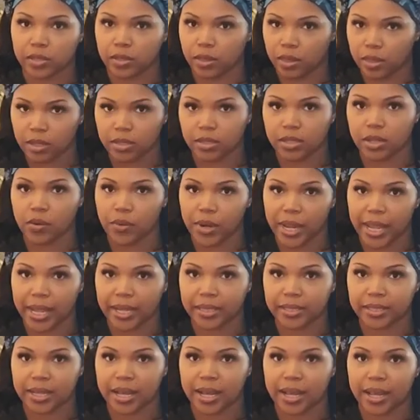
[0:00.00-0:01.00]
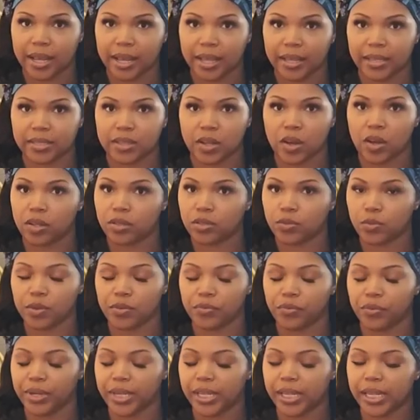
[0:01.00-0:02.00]
the zodiac signs all
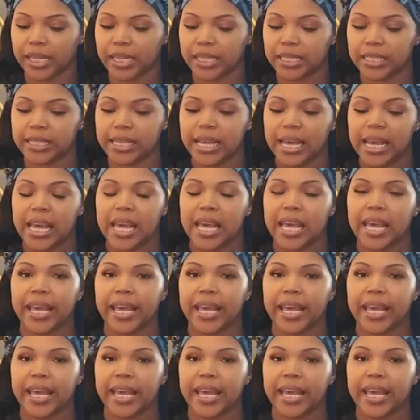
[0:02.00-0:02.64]
12 readings